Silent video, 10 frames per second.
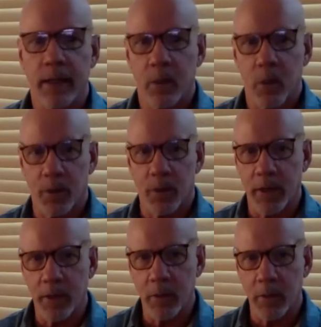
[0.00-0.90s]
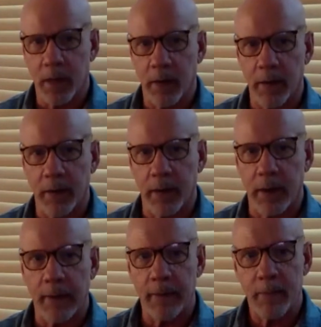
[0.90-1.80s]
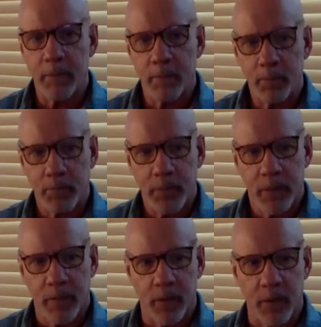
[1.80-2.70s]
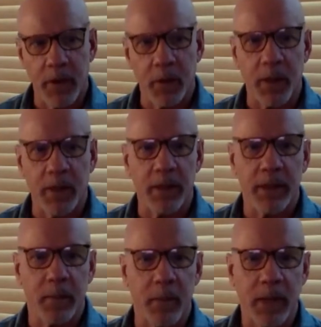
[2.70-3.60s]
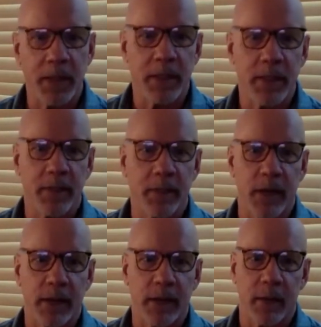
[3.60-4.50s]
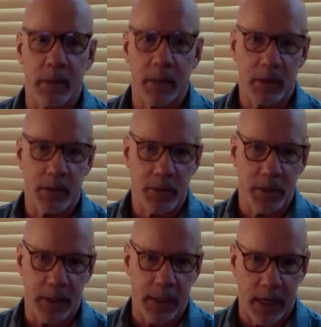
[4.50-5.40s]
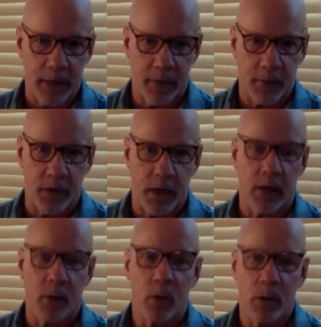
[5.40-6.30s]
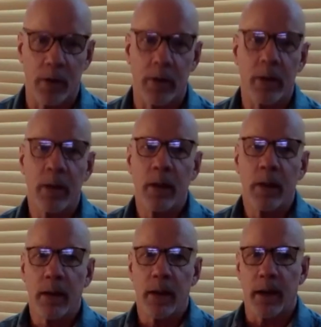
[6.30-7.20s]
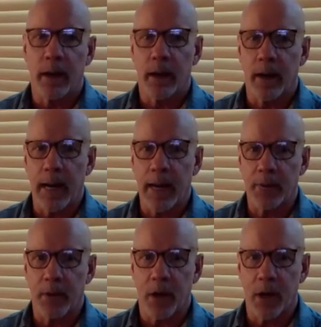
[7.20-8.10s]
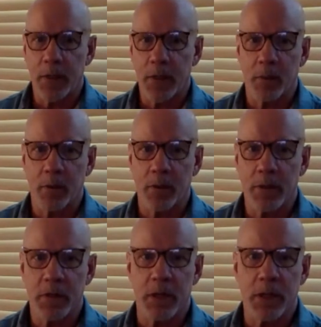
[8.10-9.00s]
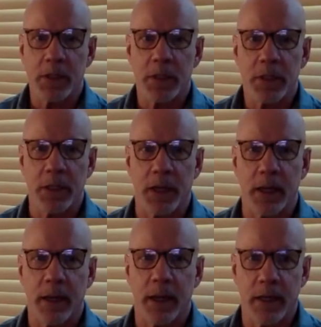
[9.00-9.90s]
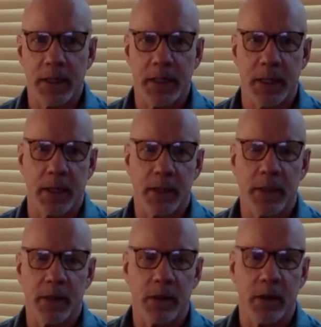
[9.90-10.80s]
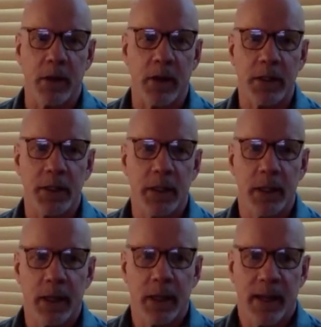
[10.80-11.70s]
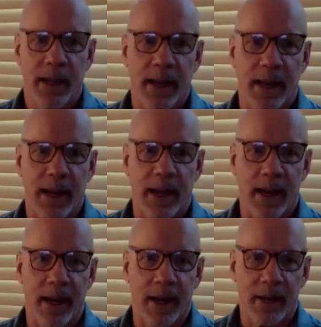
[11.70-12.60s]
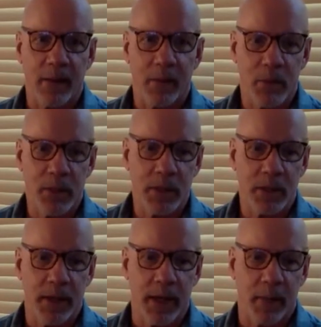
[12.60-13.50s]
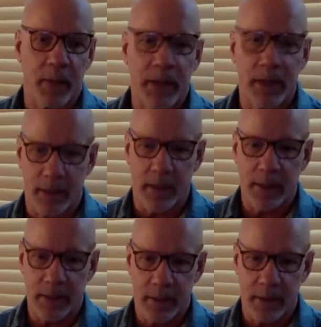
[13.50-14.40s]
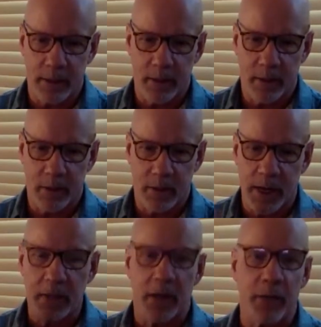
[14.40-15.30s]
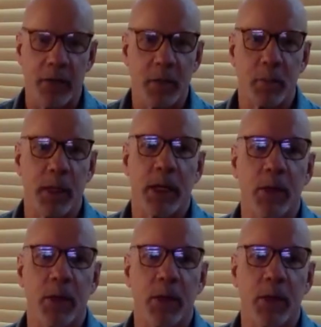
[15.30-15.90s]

what they knew about it. And very quickly, he mentions the fact that Emil used to gather firewood at the hospital construction site and sell it to the cooks at the prisoner camp. And the director got this big